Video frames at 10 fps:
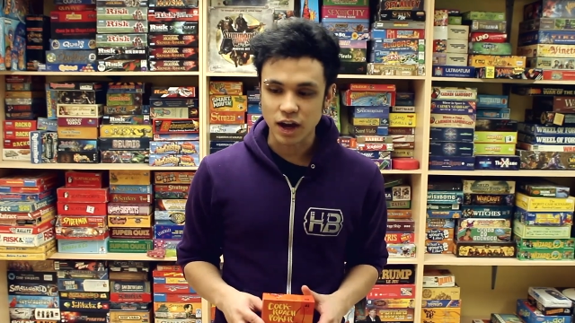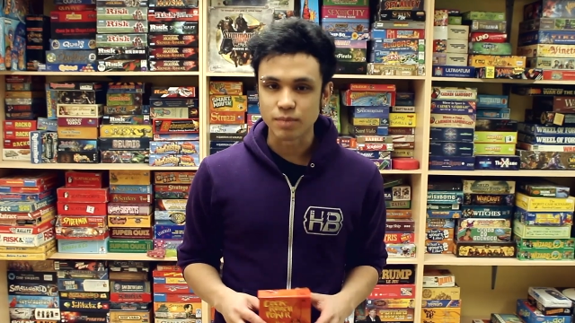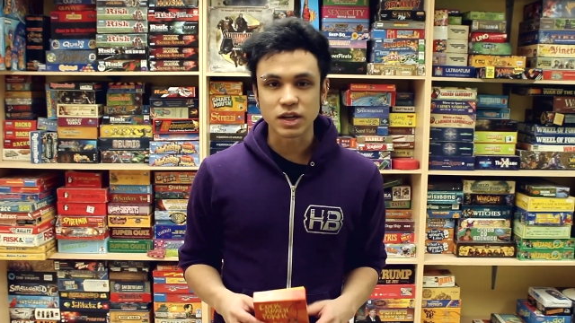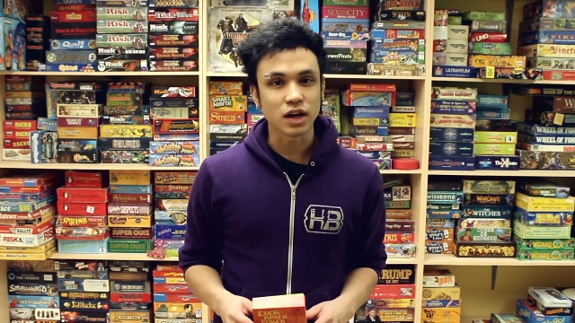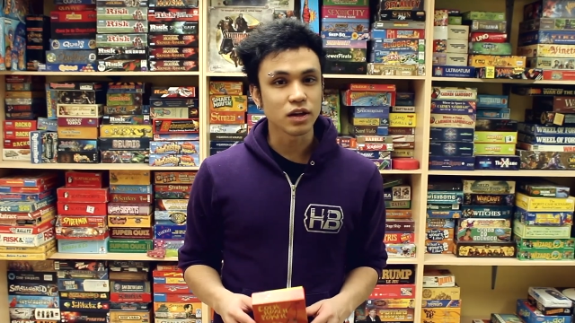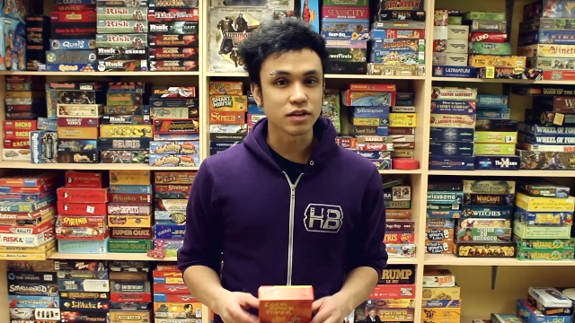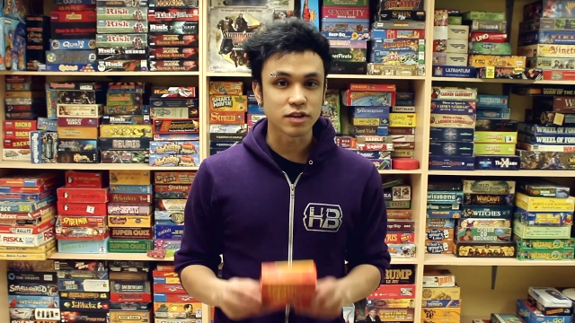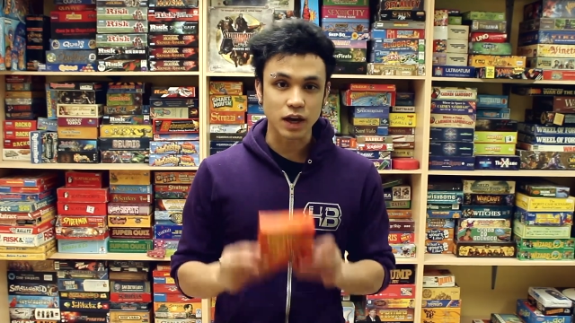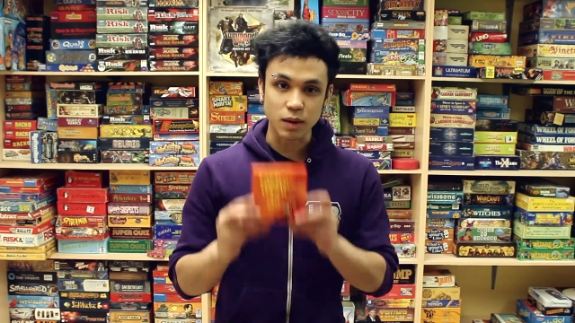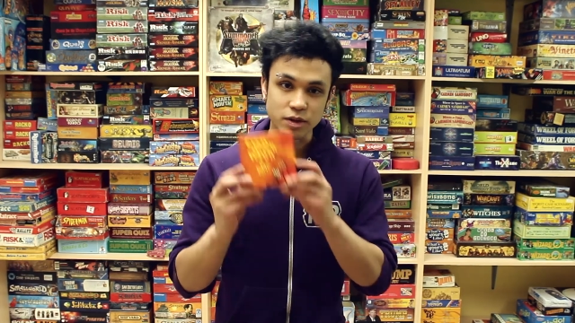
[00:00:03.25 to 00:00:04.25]
I'm Mikhail, and
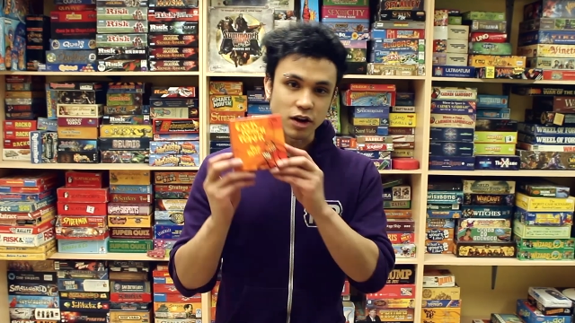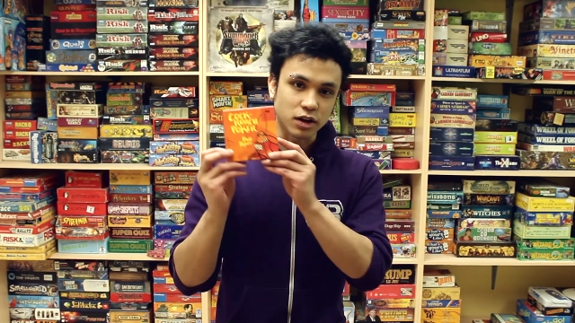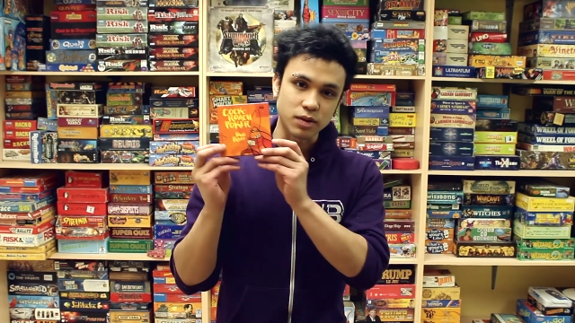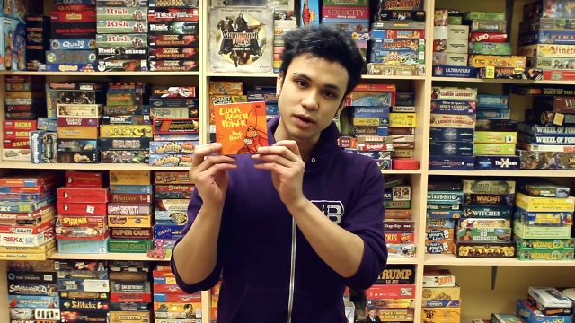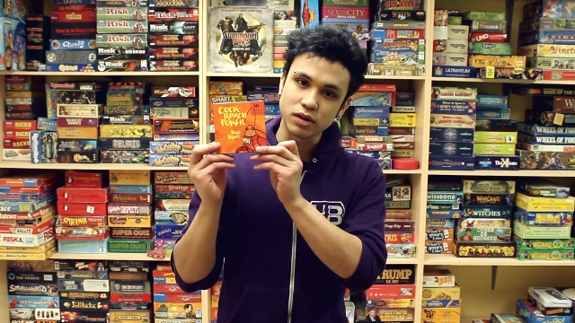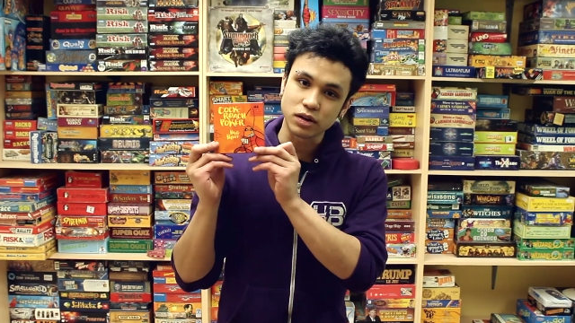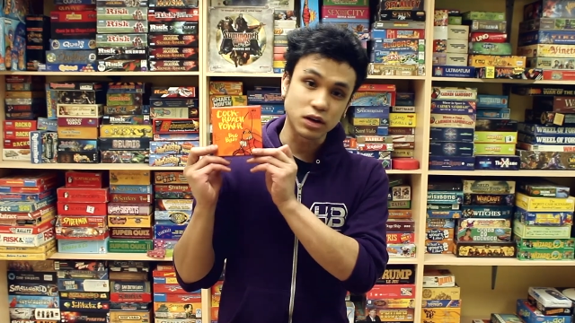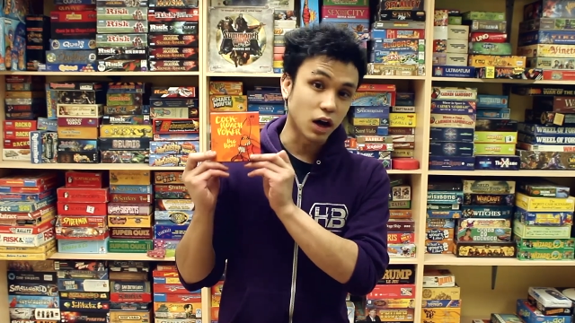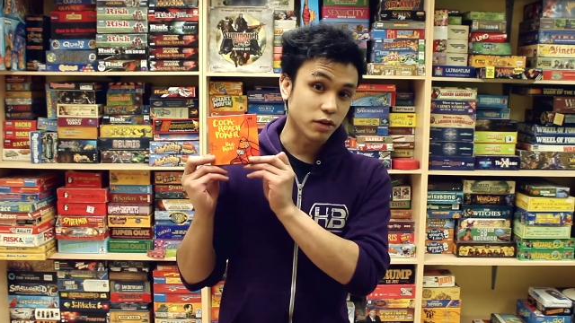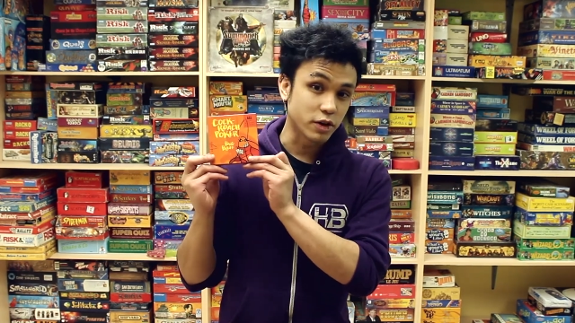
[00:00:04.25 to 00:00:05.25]
today I'll be talking about
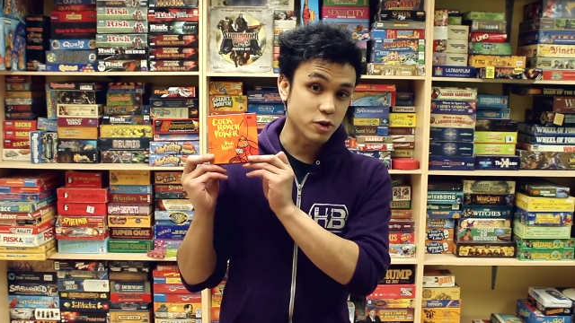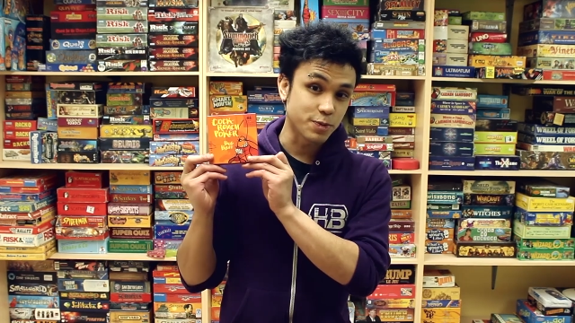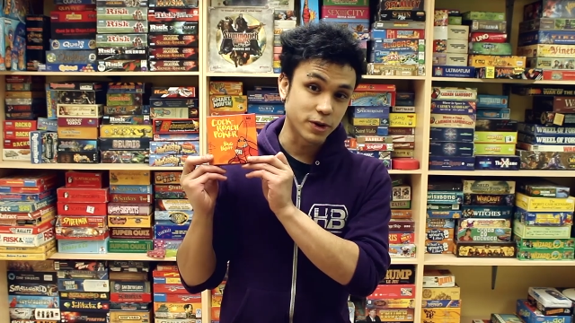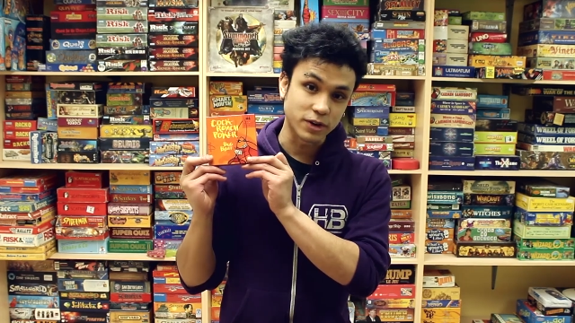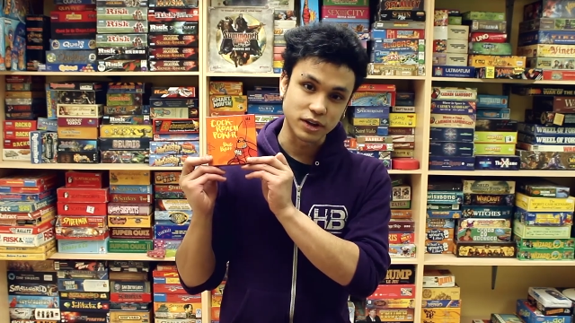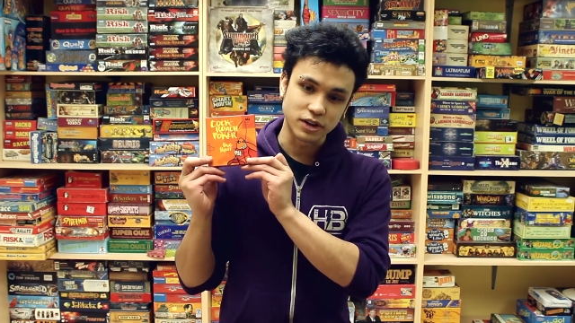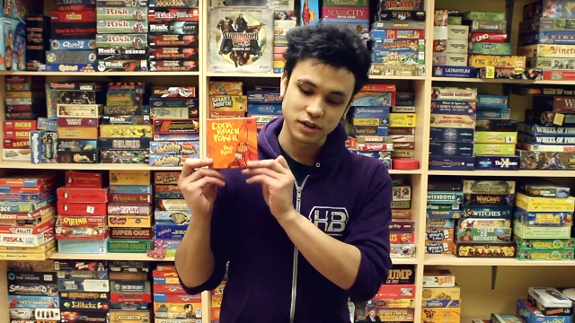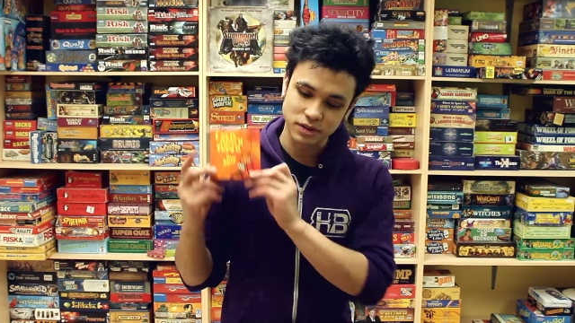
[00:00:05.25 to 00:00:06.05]
cockroach poker.